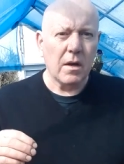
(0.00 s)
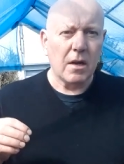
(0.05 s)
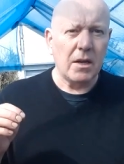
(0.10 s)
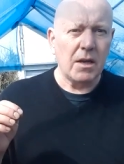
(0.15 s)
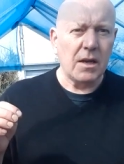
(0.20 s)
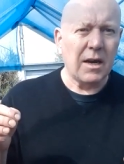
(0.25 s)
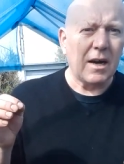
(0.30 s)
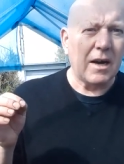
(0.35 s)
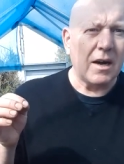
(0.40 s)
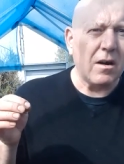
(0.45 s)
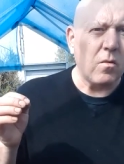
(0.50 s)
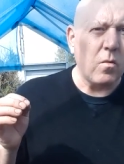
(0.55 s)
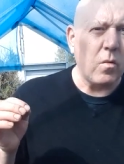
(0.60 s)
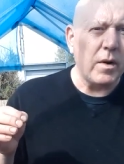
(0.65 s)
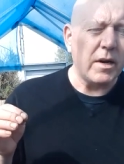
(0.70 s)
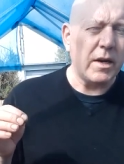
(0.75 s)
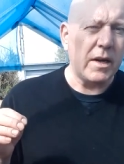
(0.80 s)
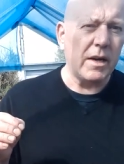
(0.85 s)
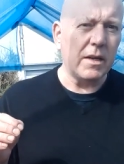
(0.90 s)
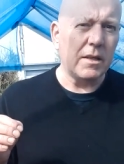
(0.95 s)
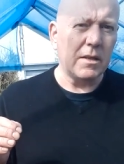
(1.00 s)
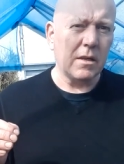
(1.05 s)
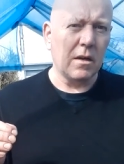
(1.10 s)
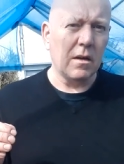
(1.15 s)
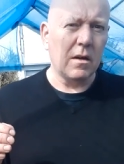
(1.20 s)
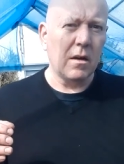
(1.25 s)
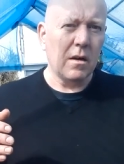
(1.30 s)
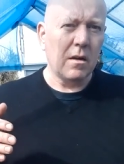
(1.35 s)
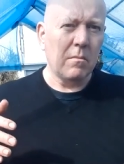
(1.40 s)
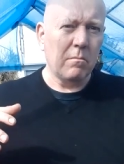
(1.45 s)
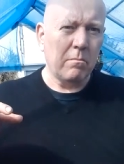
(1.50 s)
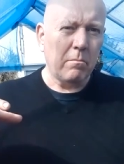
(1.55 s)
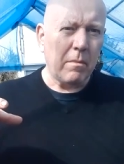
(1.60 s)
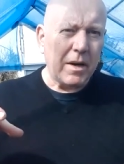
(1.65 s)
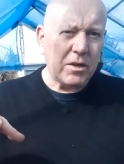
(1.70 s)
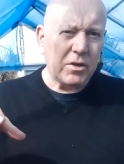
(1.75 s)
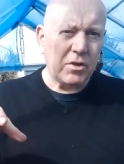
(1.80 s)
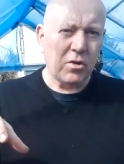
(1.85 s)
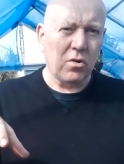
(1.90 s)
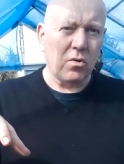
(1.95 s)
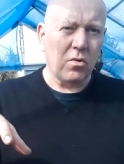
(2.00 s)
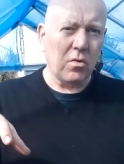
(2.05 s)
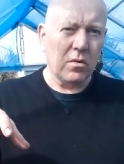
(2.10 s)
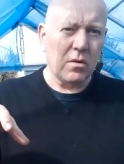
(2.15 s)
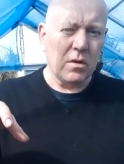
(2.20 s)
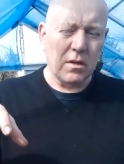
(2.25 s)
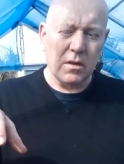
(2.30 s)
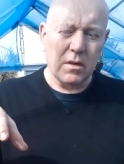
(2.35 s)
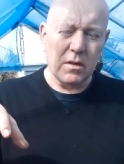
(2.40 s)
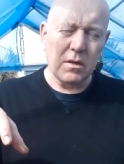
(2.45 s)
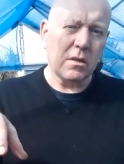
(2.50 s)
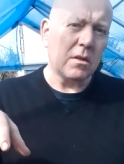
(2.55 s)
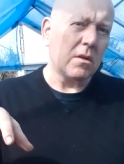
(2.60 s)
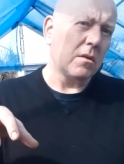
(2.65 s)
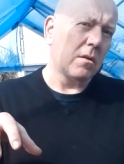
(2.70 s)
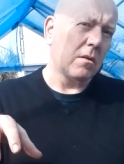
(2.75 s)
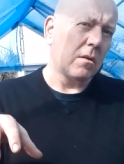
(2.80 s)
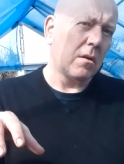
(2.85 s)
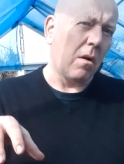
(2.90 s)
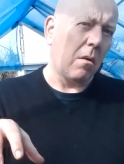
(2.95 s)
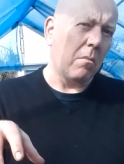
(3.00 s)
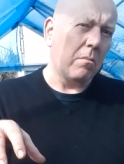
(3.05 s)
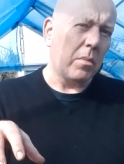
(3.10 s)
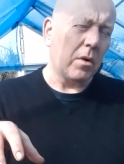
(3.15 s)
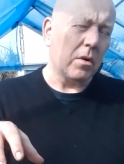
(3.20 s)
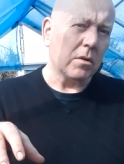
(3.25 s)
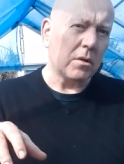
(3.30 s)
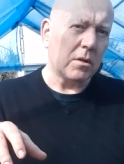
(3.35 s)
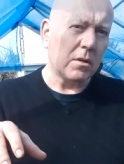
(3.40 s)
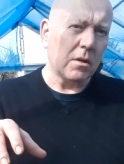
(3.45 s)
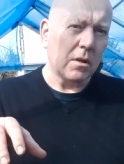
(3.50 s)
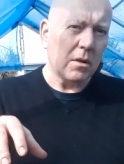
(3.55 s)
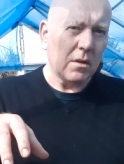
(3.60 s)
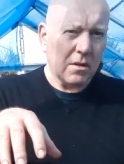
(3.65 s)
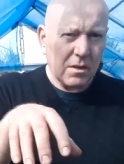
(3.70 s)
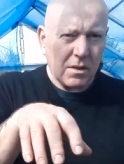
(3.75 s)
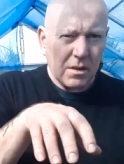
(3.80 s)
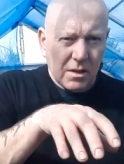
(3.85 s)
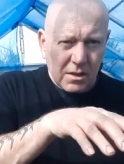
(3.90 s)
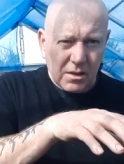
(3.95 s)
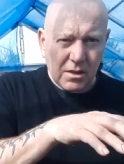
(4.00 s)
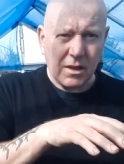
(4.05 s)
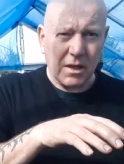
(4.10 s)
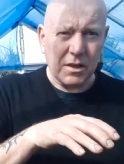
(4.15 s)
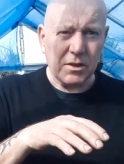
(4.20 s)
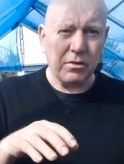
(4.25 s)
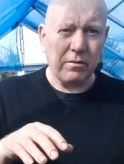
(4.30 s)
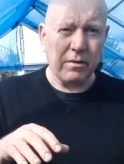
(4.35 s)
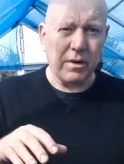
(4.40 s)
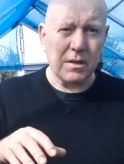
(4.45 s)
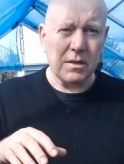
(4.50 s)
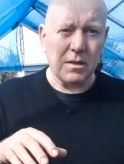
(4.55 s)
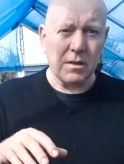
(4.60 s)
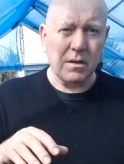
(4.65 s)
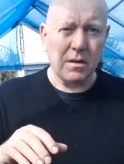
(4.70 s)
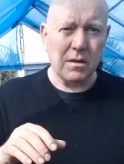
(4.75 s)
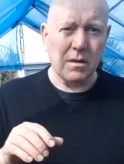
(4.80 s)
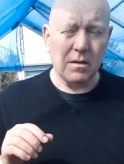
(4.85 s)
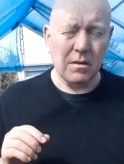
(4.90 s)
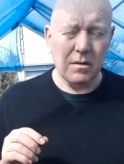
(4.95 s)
Now we need to make sure that this compost is saturated.